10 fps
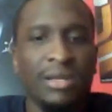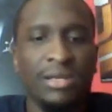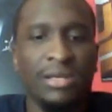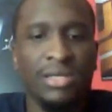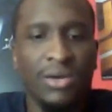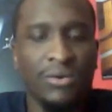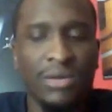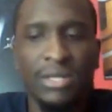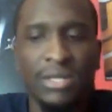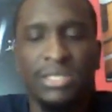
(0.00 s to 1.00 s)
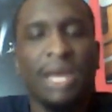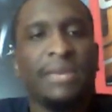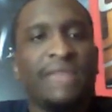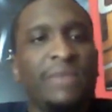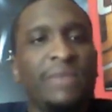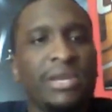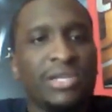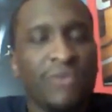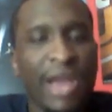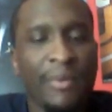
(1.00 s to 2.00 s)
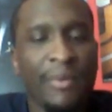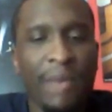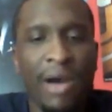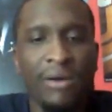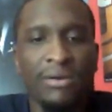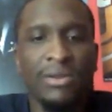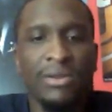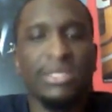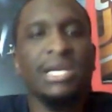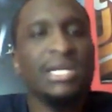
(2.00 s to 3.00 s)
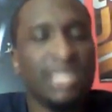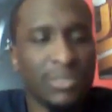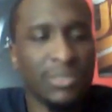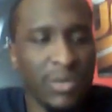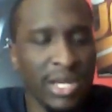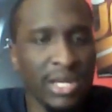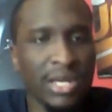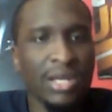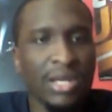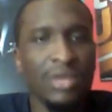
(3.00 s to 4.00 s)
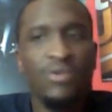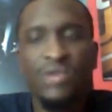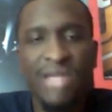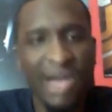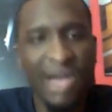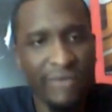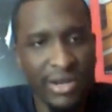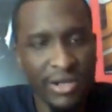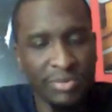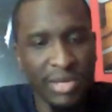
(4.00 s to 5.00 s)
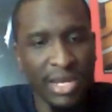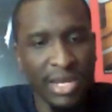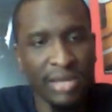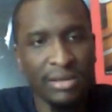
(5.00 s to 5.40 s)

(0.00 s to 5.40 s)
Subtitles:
So stop giving me this crap about the East is weak. Look who the Cavaliers playing.